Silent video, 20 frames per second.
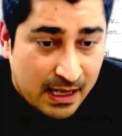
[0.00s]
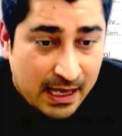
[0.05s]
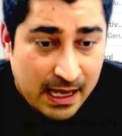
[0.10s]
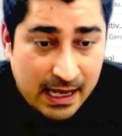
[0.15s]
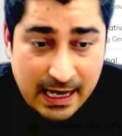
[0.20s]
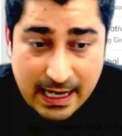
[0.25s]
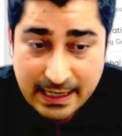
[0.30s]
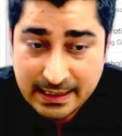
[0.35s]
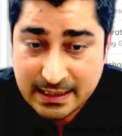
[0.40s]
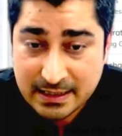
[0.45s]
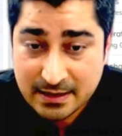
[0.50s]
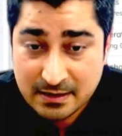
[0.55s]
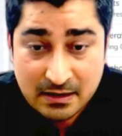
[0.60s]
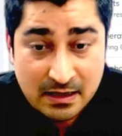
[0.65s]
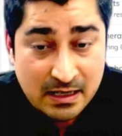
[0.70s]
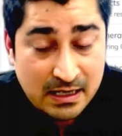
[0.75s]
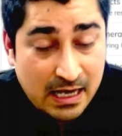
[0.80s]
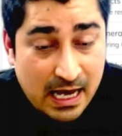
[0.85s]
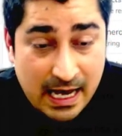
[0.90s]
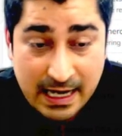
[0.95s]

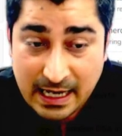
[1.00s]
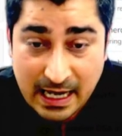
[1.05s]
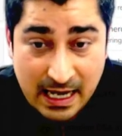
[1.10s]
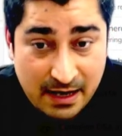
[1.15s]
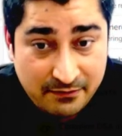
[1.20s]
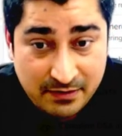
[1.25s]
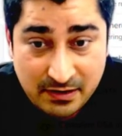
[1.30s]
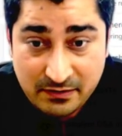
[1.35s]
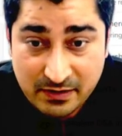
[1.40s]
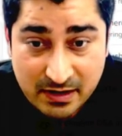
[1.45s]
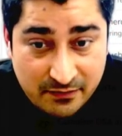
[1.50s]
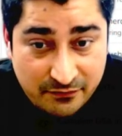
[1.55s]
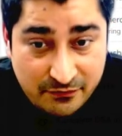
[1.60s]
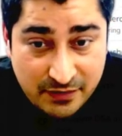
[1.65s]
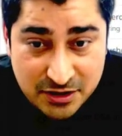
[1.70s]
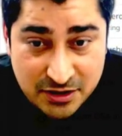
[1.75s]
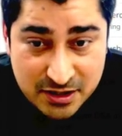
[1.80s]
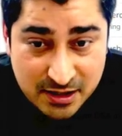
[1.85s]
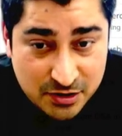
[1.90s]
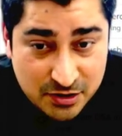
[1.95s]
I have even a
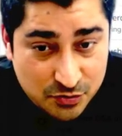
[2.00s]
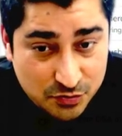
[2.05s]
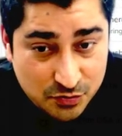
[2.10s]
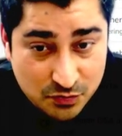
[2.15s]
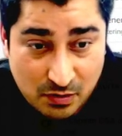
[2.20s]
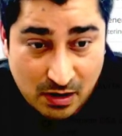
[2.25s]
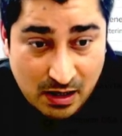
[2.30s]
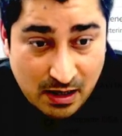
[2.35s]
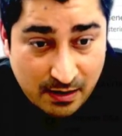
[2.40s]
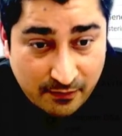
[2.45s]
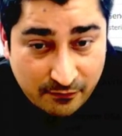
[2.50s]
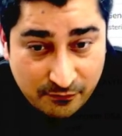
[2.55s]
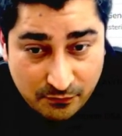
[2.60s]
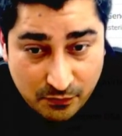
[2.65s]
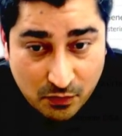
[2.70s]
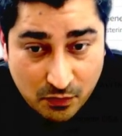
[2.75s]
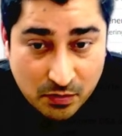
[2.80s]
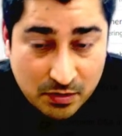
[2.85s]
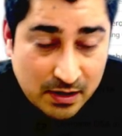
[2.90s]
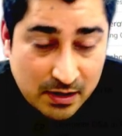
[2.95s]
feature to do a
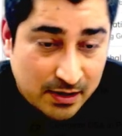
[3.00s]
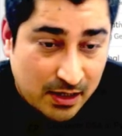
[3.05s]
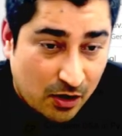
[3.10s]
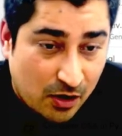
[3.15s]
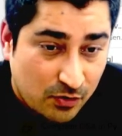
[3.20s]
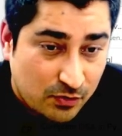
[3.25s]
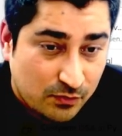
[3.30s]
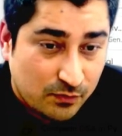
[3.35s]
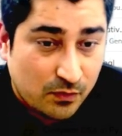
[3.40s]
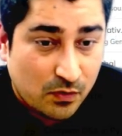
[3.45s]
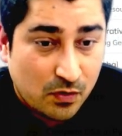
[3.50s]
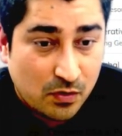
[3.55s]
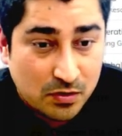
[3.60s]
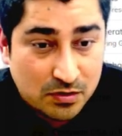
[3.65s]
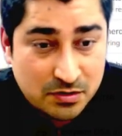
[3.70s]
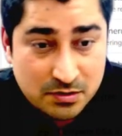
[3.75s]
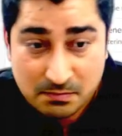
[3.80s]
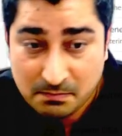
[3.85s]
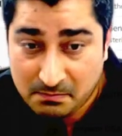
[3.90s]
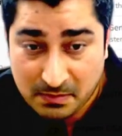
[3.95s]
upvote, downvote,
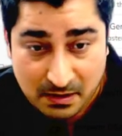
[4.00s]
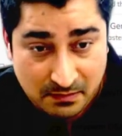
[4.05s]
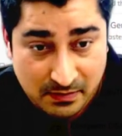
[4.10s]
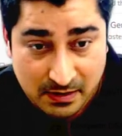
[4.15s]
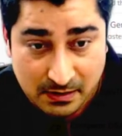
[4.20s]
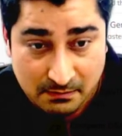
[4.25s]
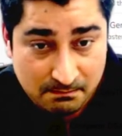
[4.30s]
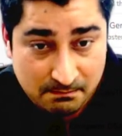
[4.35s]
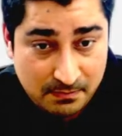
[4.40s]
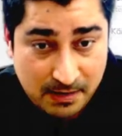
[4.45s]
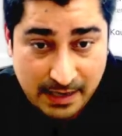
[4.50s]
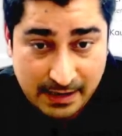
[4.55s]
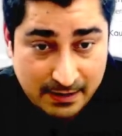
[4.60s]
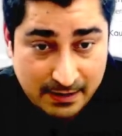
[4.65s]
maybe like